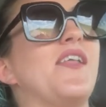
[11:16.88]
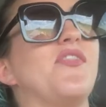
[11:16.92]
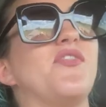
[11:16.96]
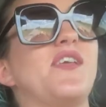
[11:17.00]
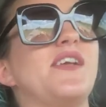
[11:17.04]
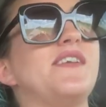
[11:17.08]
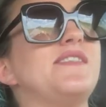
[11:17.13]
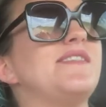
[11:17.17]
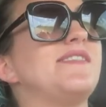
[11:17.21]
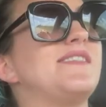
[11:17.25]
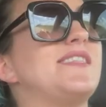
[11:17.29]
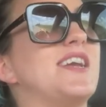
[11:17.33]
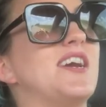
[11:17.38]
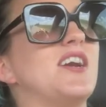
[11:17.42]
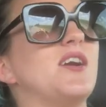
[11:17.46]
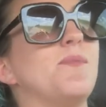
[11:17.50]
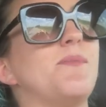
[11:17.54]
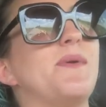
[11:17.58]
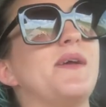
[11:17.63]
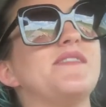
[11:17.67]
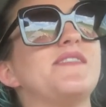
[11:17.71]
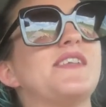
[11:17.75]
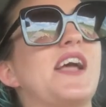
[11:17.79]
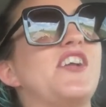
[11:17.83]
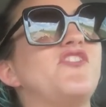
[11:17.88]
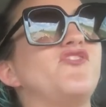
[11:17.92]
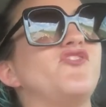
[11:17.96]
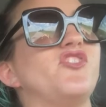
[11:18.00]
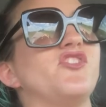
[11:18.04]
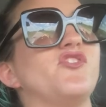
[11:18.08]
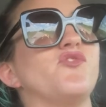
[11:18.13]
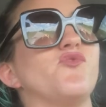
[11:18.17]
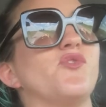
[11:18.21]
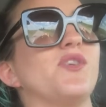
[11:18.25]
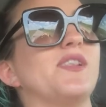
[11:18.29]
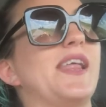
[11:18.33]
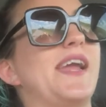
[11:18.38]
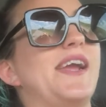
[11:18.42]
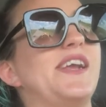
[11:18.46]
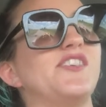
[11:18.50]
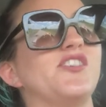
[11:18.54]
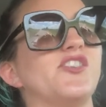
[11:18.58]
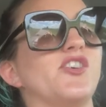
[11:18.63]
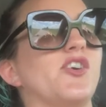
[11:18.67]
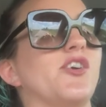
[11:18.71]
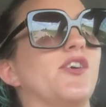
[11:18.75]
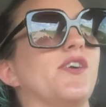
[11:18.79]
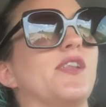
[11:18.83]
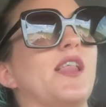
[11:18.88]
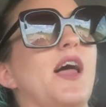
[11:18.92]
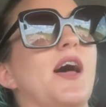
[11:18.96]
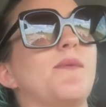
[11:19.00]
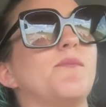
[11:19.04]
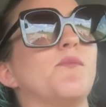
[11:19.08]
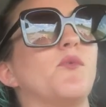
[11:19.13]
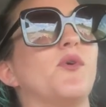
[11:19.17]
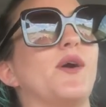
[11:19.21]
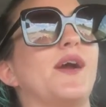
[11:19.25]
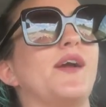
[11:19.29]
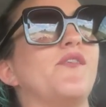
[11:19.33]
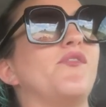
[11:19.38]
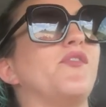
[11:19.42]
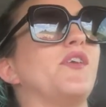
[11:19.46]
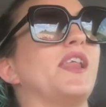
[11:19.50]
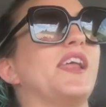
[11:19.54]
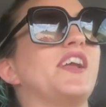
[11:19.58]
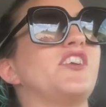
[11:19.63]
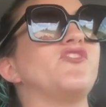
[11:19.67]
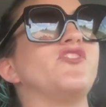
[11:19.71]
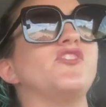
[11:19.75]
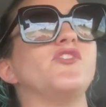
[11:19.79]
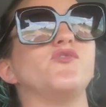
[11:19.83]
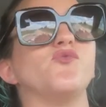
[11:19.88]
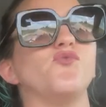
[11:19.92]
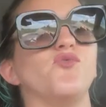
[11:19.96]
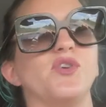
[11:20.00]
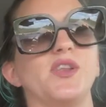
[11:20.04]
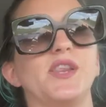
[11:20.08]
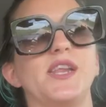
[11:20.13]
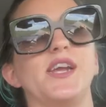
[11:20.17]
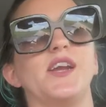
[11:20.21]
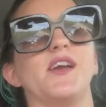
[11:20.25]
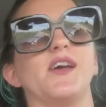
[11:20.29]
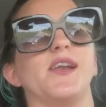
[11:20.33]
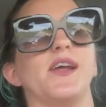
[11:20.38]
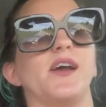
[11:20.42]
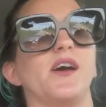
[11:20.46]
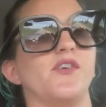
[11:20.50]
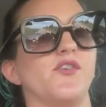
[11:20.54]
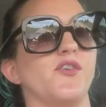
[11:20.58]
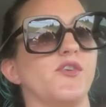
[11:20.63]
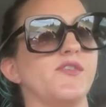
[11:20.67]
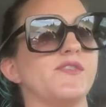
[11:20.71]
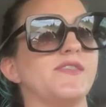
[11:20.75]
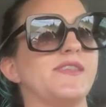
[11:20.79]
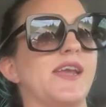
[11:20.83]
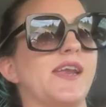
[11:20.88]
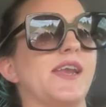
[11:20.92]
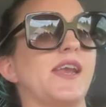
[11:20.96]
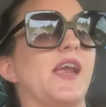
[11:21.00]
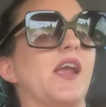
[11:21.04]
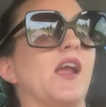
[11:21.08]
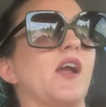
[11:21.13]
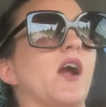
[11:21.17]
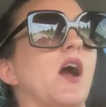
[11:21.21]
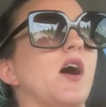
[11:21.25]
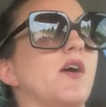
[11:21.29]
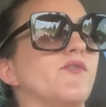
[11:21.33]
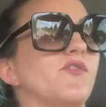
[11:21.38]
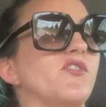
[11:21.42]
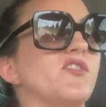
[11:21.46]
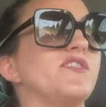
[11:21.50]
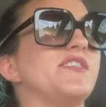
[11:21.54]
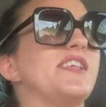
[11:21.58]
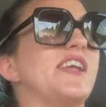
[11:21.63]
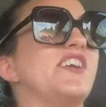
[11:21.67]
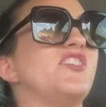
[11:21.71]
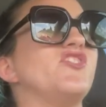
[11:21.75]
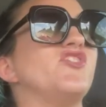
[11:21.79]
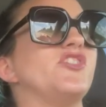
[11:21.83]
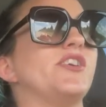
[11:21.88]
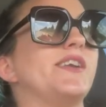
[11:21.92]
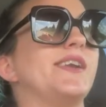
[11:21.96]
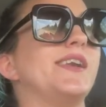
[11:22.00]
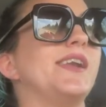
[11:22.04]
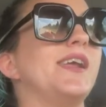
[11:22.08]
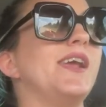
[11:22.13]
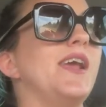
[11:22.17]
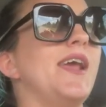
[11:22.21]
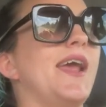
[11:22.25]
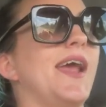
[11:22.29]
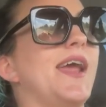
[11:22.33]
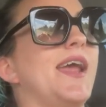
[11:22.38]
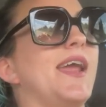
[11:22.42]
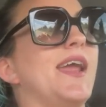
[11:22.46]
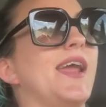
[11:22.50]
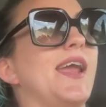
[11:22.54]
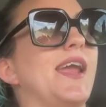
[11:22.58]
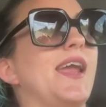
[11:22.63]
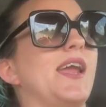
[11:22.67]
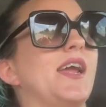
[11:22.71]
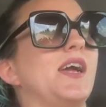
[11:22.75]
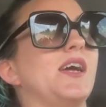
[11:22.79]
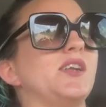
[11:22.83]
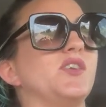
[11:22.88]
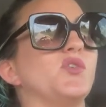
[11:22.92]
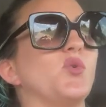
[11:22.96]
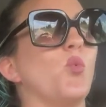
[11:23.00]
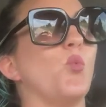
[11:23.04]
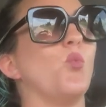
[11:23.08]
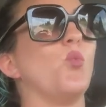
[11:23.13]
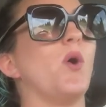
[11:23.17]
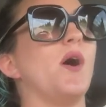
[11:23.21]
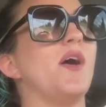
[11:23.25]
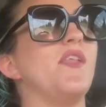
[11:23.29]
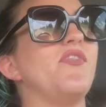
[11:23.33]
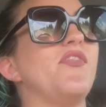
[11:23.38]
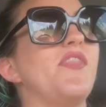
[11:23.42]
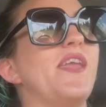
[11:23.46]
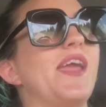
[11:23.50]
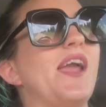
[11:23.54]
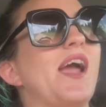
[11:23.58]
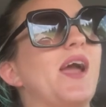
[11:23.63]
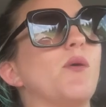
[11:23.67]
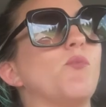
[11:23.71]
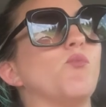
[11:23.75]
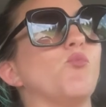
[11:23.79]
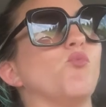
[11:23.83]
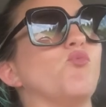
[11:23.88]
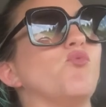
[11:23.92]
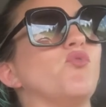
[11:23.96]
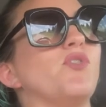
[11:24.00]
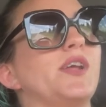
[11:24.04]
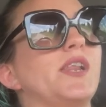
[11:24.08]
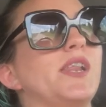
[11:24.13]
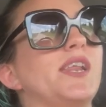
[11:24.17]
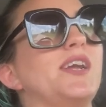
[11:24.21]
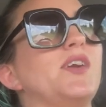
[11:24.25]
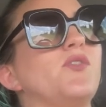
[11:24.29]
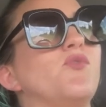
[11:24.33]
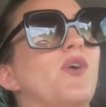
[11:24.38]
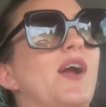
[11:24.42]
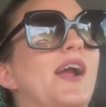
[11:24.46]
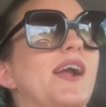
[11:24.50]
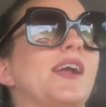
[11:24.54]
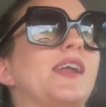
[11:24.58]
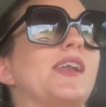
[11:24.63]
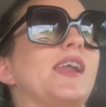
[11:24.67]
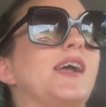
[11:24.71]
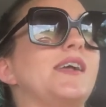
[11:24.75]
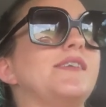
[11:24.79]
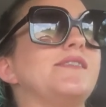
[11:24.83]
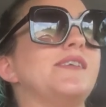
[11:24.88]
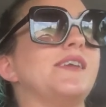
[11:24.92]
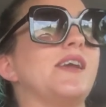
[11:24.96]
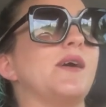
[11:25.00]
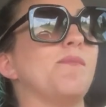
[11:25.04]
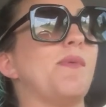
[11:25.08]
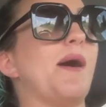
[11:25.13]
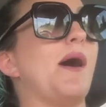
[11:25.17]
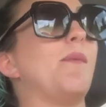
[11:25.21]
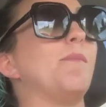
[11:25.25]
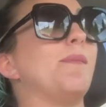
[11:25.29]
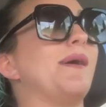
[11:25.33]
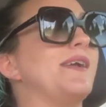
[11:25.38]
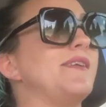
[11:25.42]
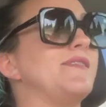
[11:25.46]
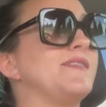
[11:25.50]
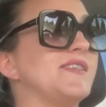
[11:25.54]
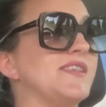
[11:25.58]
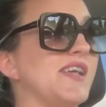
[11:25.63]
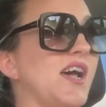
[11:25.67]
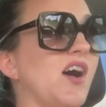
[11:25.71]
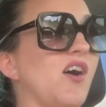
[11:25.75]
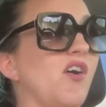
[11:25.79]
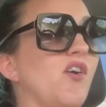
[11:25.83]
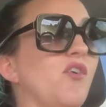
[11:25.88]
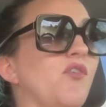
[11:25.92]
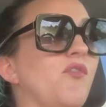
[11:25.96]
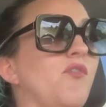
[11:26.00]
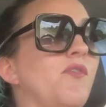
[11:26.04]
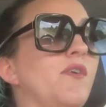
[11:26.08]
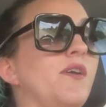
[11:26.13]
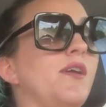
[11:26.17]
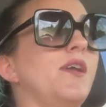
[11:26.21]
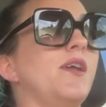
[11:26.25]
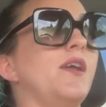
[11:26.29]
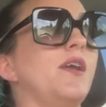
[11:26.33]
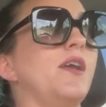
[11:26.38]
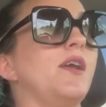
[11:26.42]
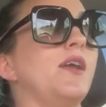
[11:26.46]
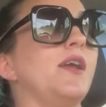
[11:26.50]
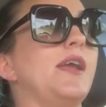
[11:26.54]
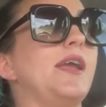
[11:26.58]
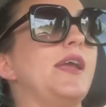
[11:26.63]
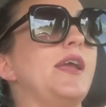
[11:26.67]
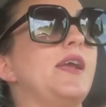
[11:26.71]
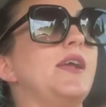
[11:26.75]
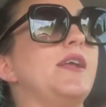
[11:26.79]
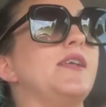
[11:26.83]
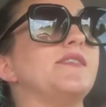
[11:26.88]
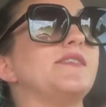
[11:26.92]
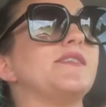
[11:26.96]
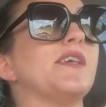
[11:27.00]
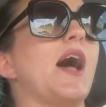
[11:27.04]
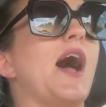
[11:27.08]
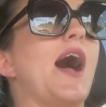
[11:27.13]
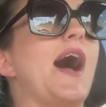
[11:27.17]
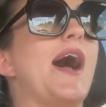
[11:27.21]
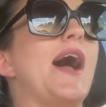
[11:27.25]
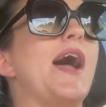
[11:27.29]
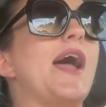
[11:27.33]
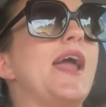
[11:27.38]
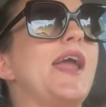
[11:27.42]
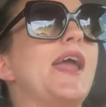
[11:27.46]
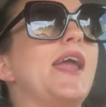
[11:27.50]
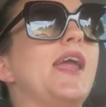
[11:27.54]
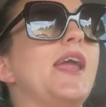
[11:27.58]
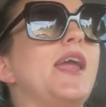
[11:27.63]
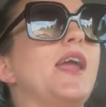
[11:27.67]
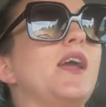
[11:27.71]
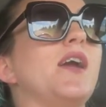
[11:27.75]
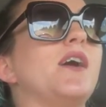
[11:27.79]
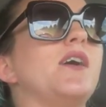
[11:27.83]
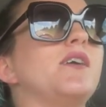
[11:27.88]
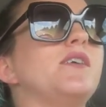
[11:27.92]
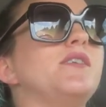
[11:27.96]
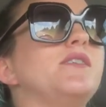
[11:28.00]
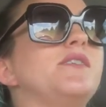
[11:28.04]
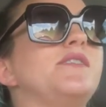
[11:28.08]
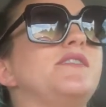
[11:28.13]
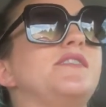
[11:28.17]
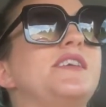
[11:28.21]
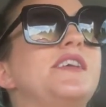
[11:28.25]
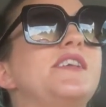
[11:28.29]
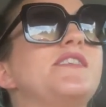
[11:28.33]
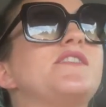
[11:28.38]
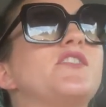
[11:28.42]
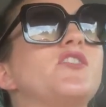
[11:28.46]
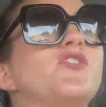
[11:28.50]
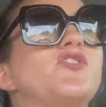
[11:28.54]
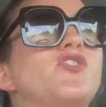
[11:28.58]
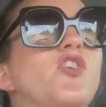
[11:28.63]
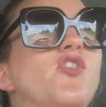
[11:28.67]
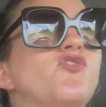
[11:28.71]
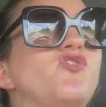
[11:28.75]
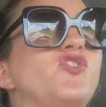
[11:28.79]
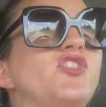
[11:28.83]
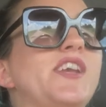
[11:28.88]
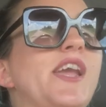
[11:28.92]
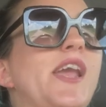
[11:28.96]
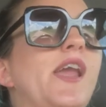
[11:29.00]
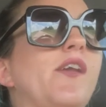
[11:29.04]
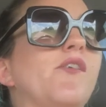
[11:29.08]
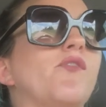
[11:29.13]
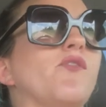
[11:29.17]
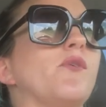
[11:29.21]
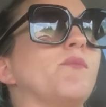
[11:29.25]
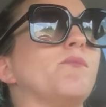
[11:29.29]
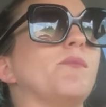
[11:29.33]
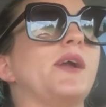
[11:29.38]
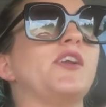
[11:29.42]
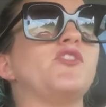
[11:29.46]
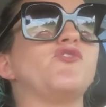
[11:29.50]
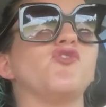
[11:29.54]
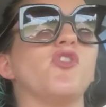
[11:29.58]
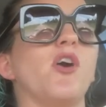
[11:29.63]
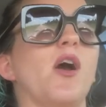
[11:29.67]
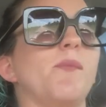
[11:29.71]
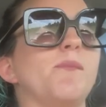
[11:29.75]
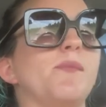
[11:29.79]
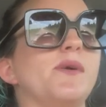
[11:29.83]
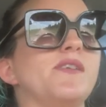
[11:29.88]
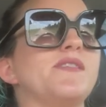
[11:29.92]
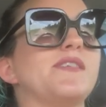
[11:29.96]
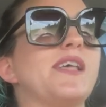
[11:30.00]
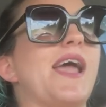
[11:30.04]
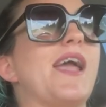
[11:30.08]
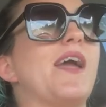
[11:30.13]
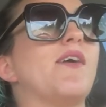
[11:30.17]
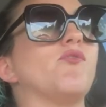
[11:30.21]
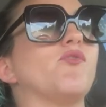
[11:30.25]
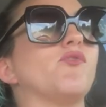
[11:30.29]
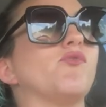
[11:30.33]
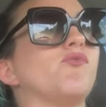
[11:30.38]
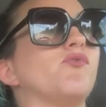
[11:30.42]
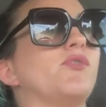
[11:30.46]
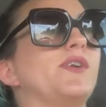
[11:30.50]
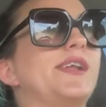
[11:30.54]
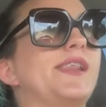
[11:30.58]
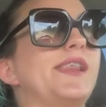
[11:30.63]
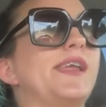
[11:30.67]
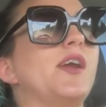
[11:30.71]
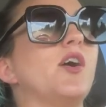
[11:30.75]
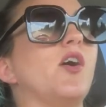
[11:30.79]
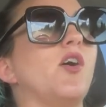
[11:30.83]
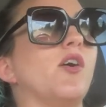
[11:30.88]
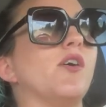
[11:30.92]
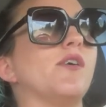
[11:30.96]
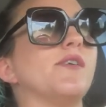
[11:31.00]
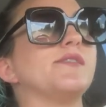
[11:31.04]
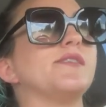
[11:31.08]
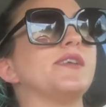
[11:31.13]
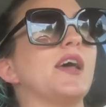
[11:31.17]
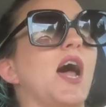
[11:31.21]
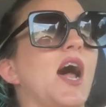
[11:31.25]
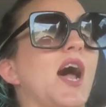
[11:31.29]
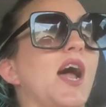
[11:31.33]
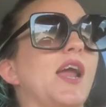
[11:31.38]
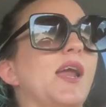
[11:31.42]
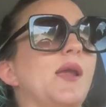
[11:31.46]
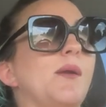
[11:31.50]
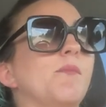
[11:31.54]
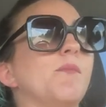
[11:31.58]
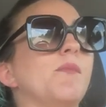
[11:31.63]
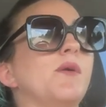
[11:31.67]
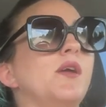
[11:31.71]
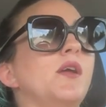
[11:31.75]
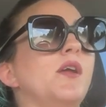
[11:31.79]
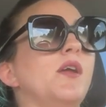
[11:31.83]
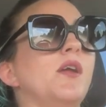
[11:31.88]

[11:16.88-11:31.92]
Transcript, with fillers: this therapist, I just relate to her a lot more. I feel like she's really good at understanding conversation. And one thing I'm really recognizing about myself is I disassociate from my traumas. I have a really hard time